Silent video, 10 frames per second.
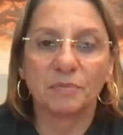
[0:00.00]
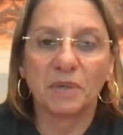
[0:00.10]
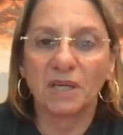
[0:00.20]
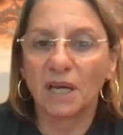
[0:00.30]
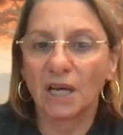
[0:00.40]

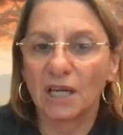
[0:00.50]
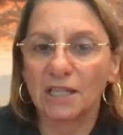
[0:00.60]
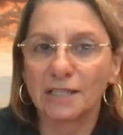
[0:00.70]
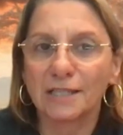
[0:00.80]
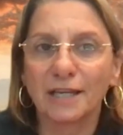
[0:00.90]

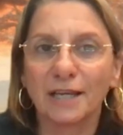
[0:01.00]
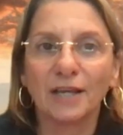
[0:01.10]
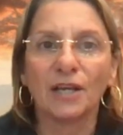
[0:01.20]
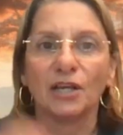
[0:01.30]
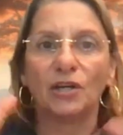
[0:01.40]
Because,
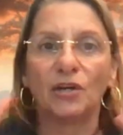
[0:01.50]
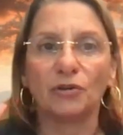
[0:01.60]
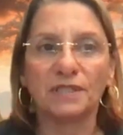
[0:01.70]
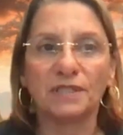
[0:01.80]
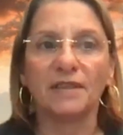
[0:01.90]

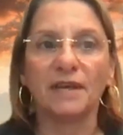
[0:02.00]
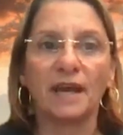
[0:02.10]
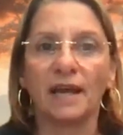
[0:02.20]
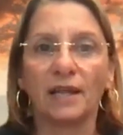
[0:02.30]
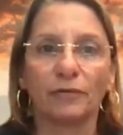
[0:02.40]
you see the
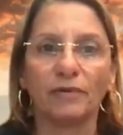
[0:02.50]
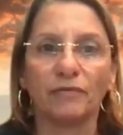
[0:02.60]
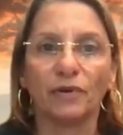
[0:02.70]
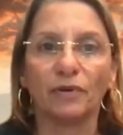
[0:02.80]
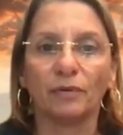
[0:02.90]
gallery
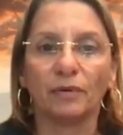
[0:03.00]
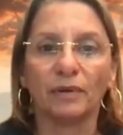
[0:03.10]
view.